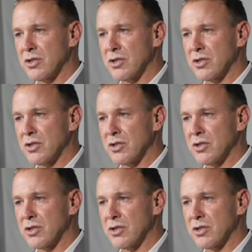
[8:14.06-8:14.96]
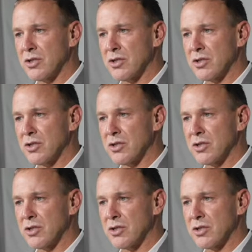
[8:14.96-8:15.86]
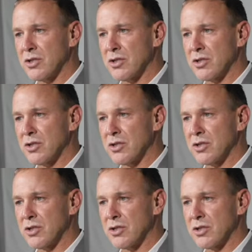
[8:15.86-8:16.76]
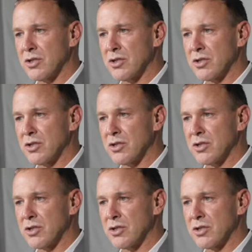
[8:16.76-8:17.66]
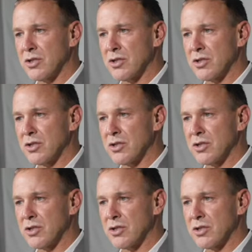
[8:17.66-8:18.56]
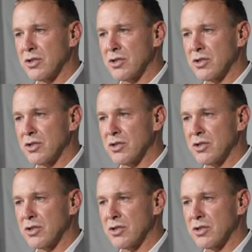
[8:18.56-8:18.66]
This is a still picture; no speech is visible.